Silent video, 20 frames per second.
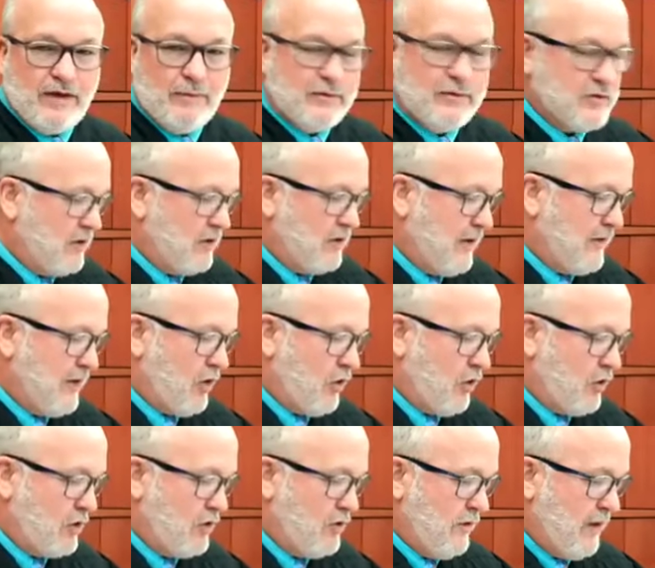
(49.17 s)
Mr. Levin
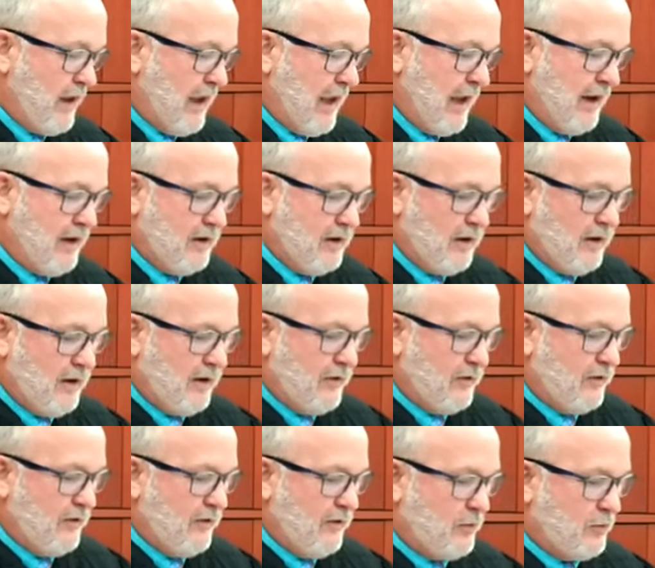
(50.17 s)
argue that
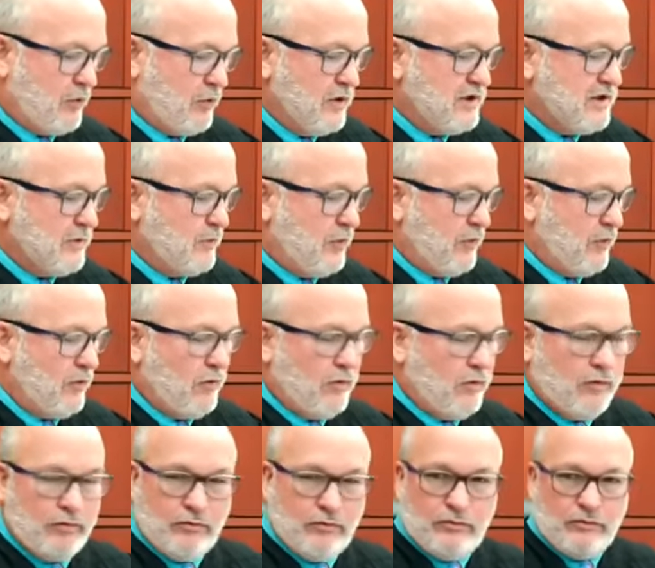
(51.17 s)
the
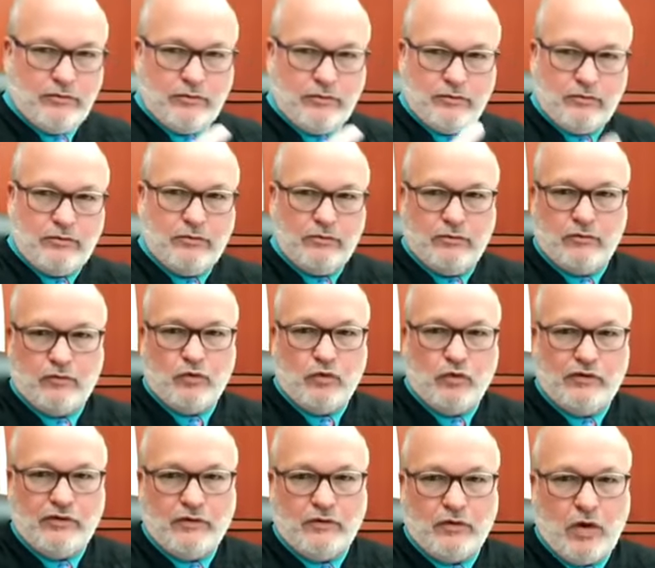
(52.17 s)
principal
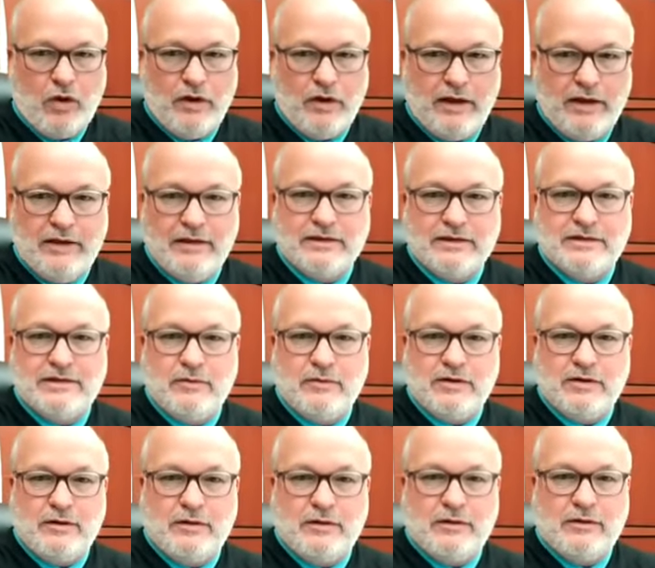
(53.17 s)
rules of law is
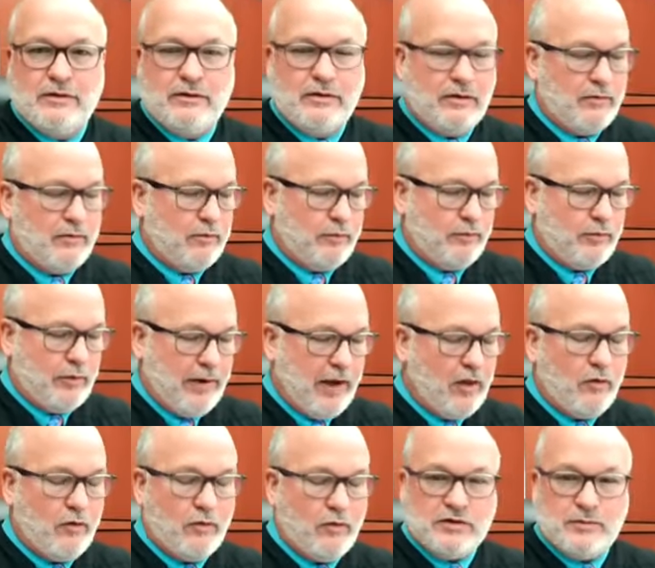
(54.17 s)

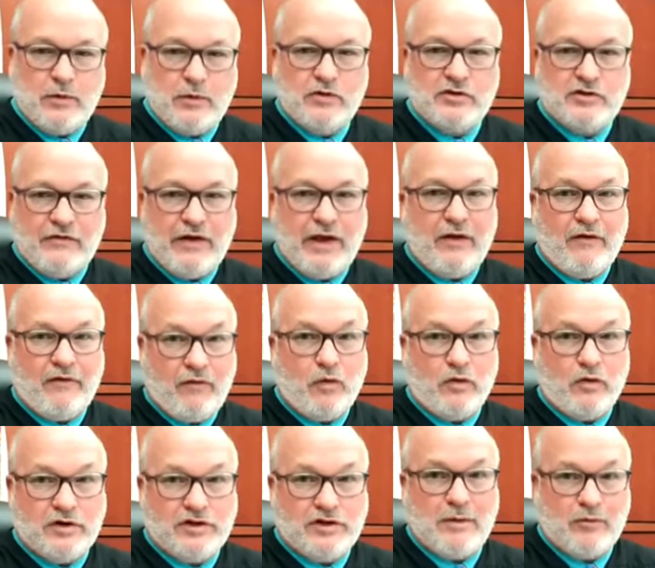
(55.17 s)
appellant was supposed to file
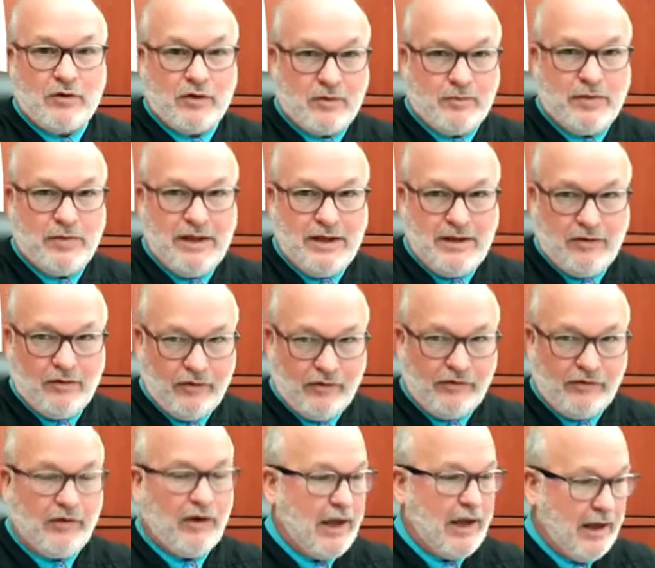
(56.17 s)
4 separate
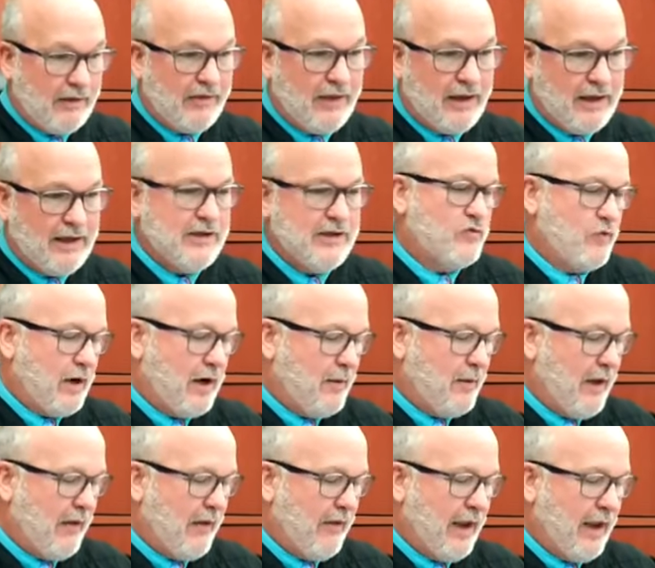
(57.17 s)
appeals. I think he's right
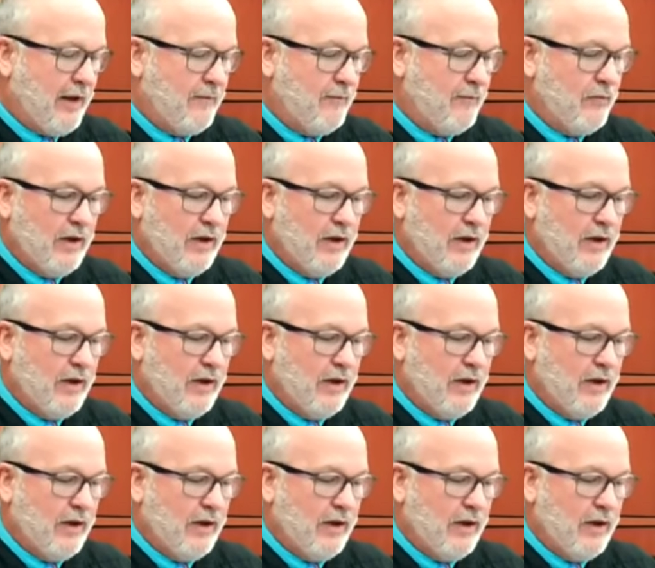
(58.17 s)
about that.